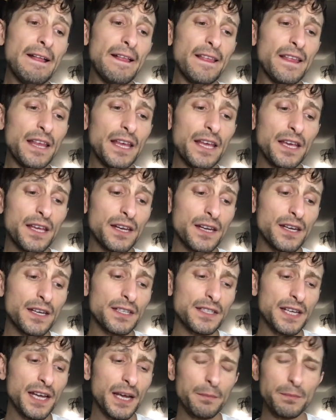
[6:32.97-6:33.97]
in an
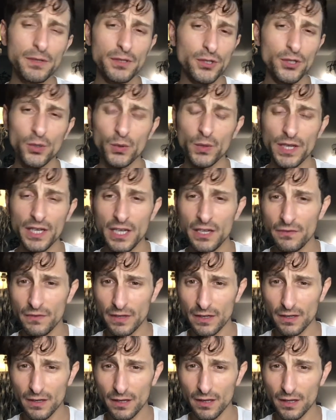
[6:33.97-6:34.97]
attempt to
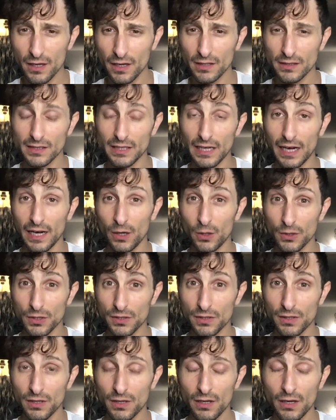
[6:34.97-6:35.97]
even things out,